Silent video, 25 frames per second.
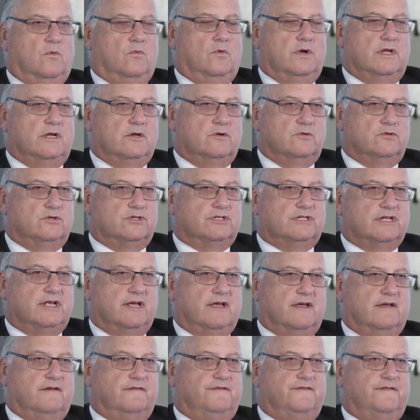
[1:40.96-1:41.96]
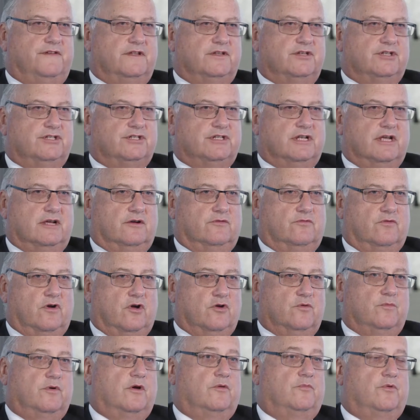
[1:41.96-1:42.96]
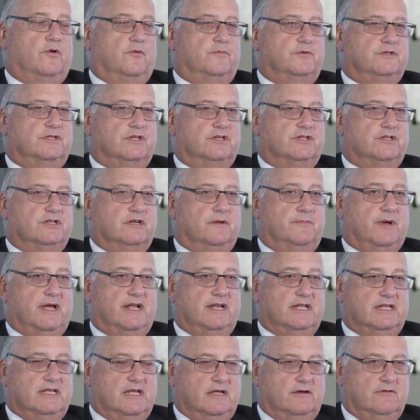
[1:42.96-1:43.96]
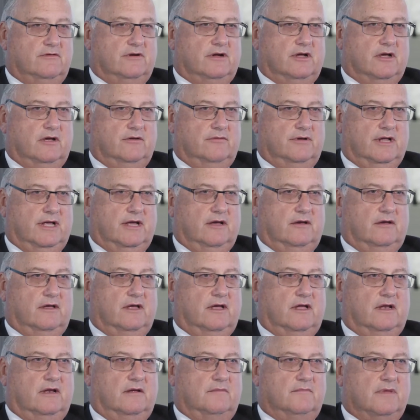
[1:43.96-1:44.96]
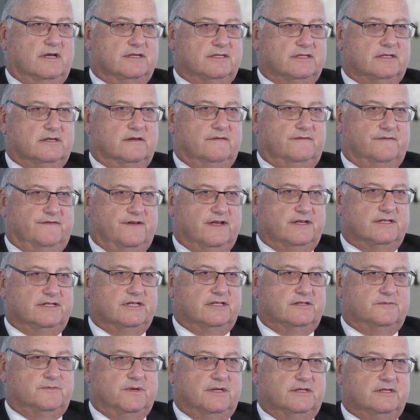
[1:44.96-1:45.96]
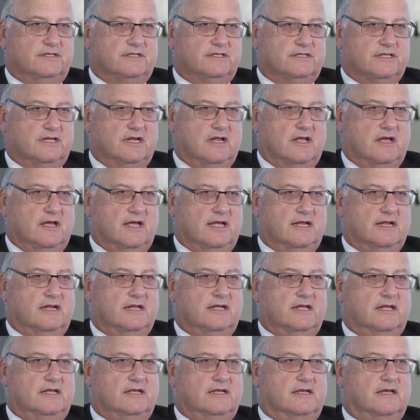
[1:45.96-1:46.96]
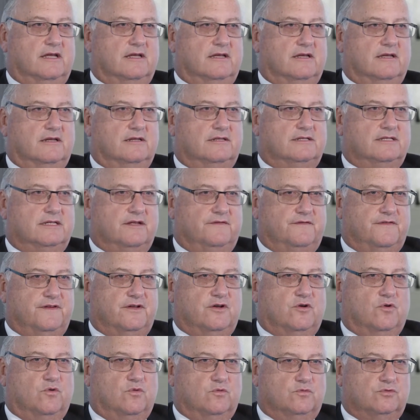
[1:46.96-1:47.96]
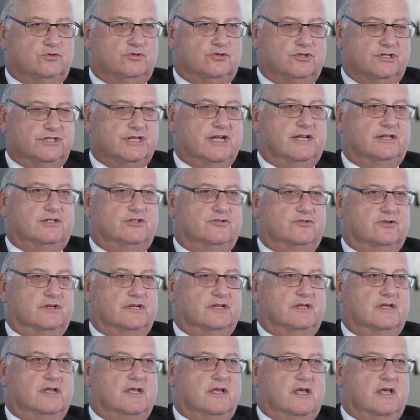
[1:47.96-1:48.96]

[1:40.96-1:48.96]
We launched our FinchTech Robo proposition about a year ago now, and I must confess it's been slightly difficult trajectory.